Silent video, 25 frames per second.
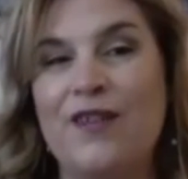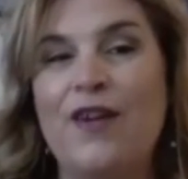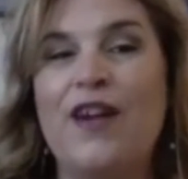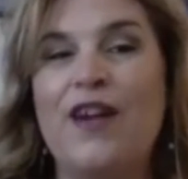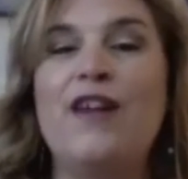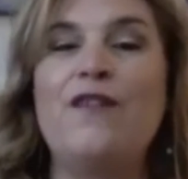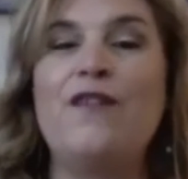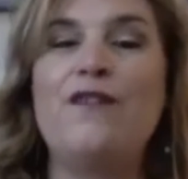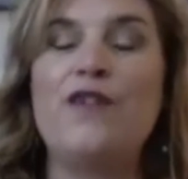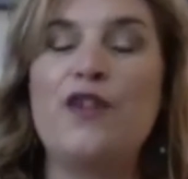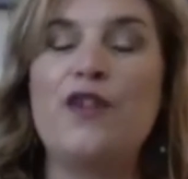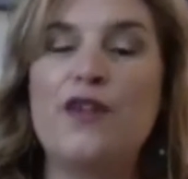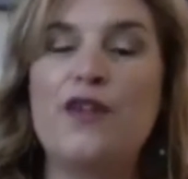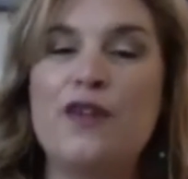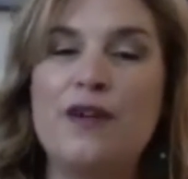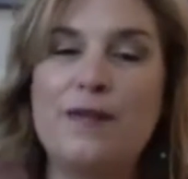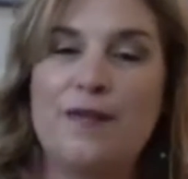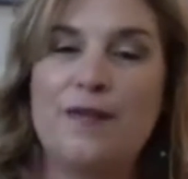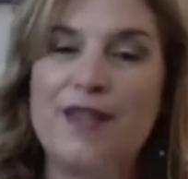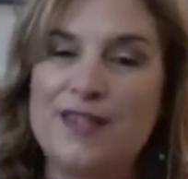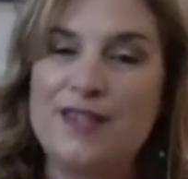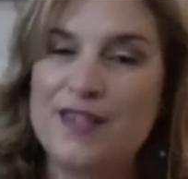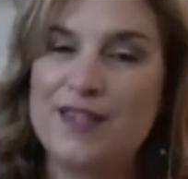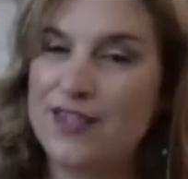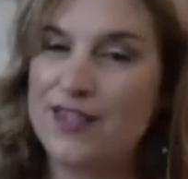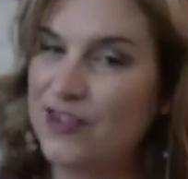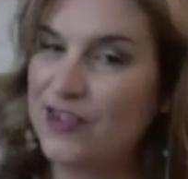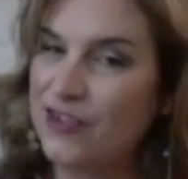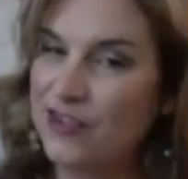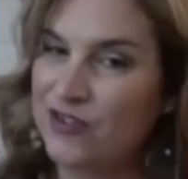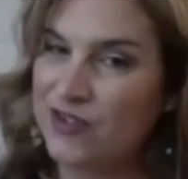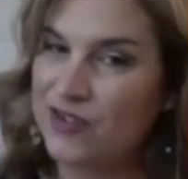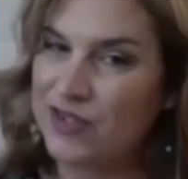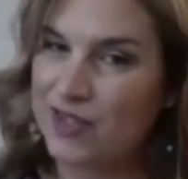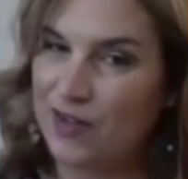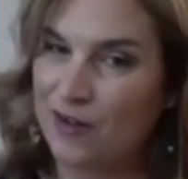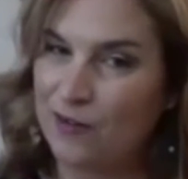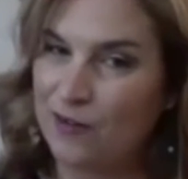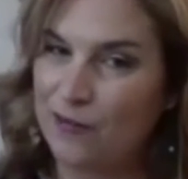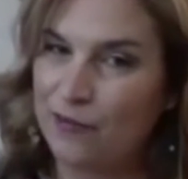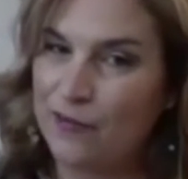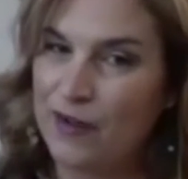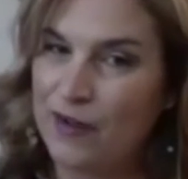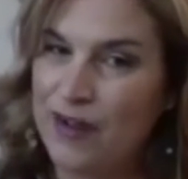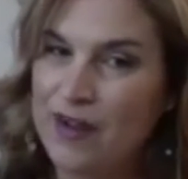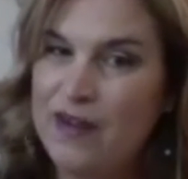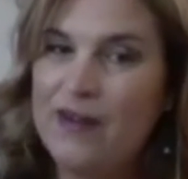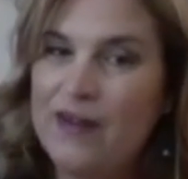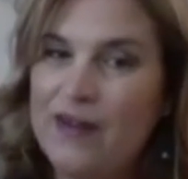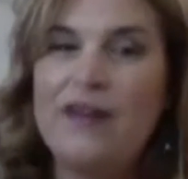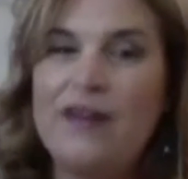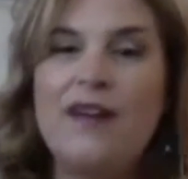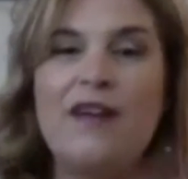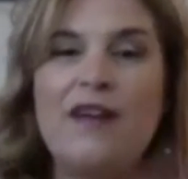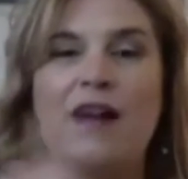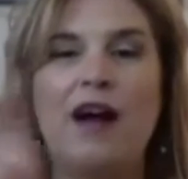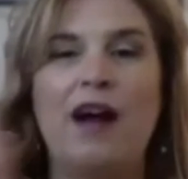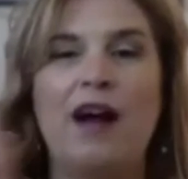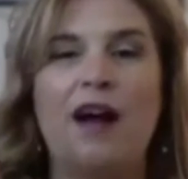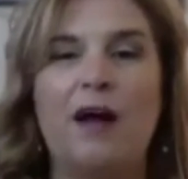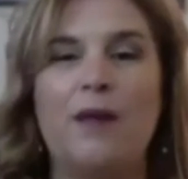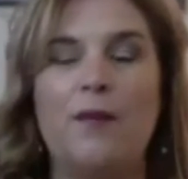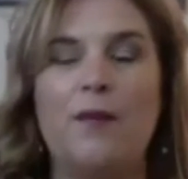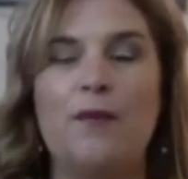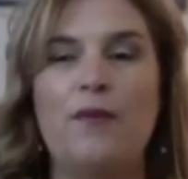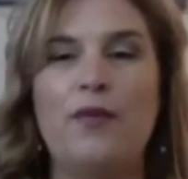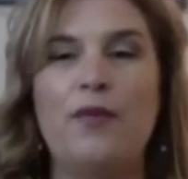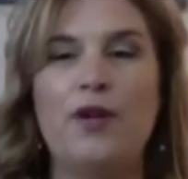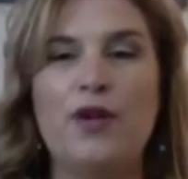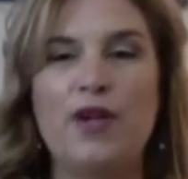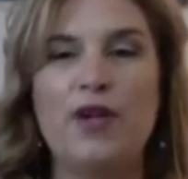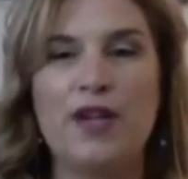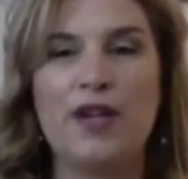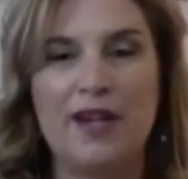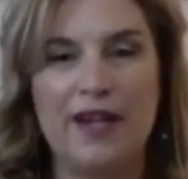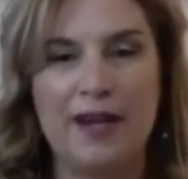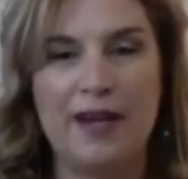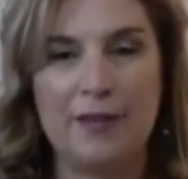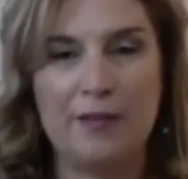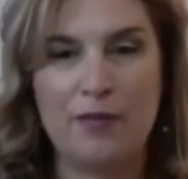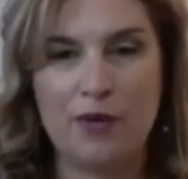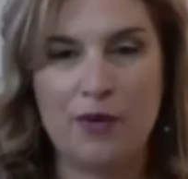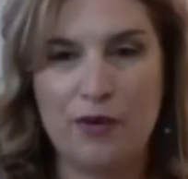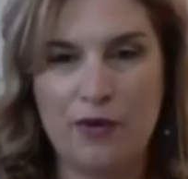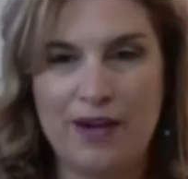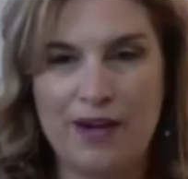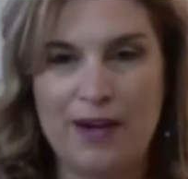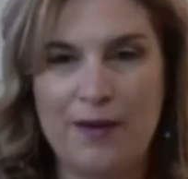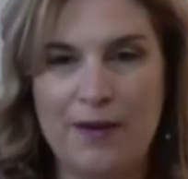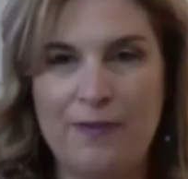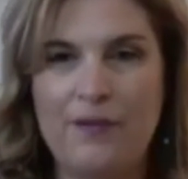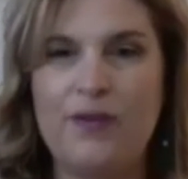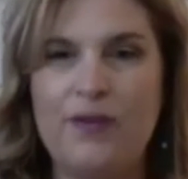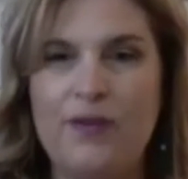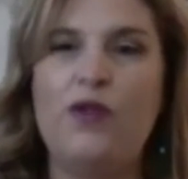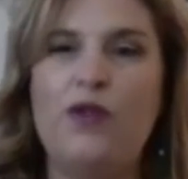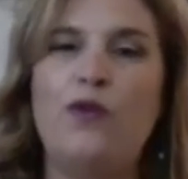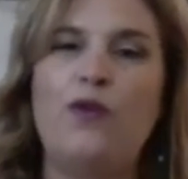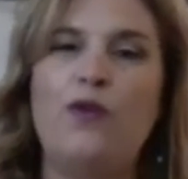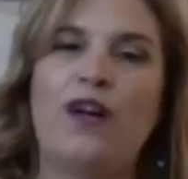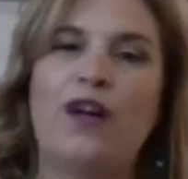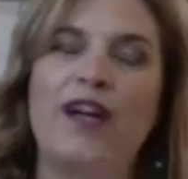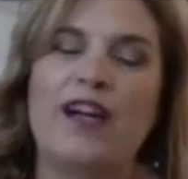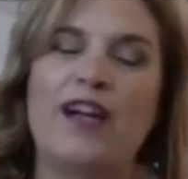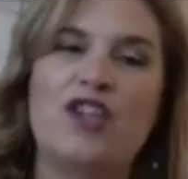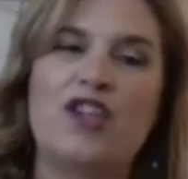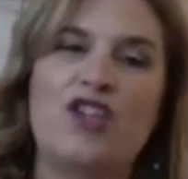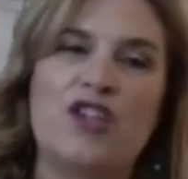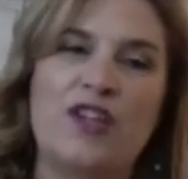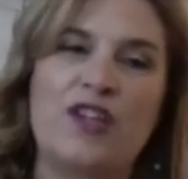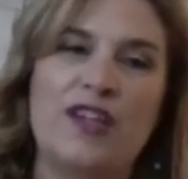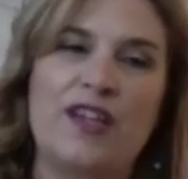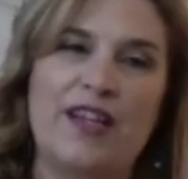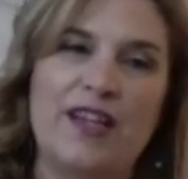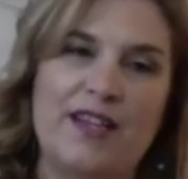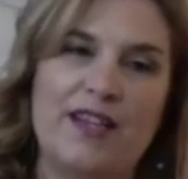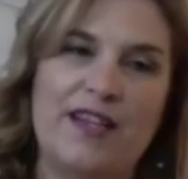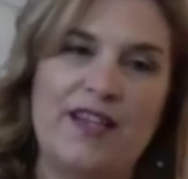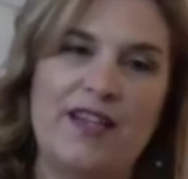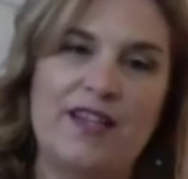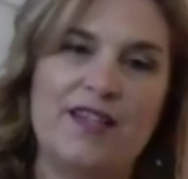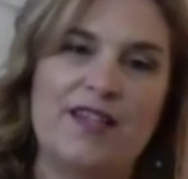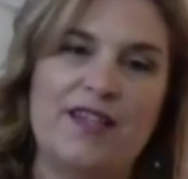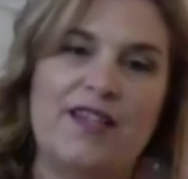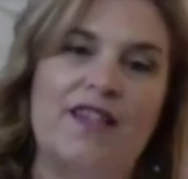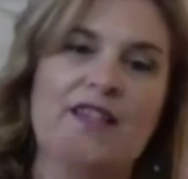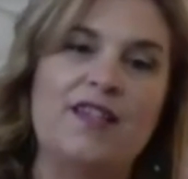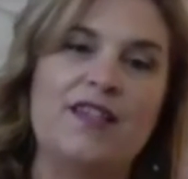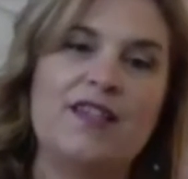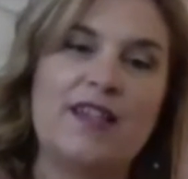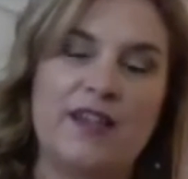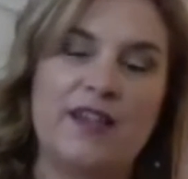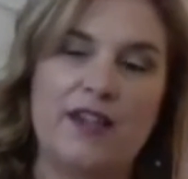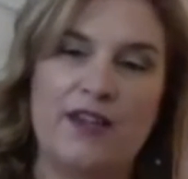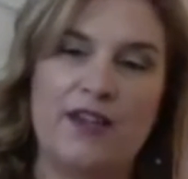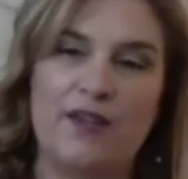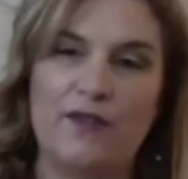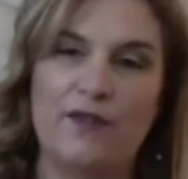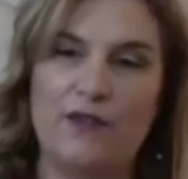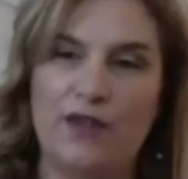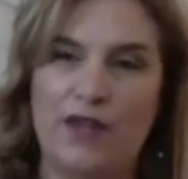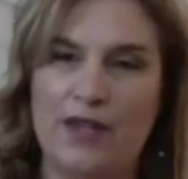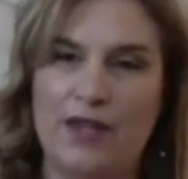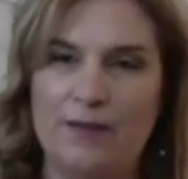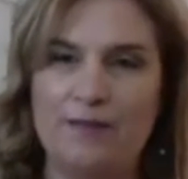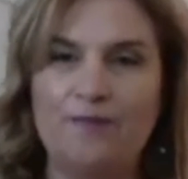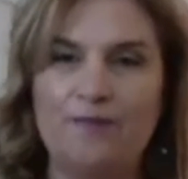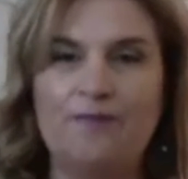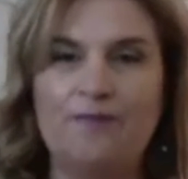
If you're in my Signature Self book and program, you will actually get these consecutively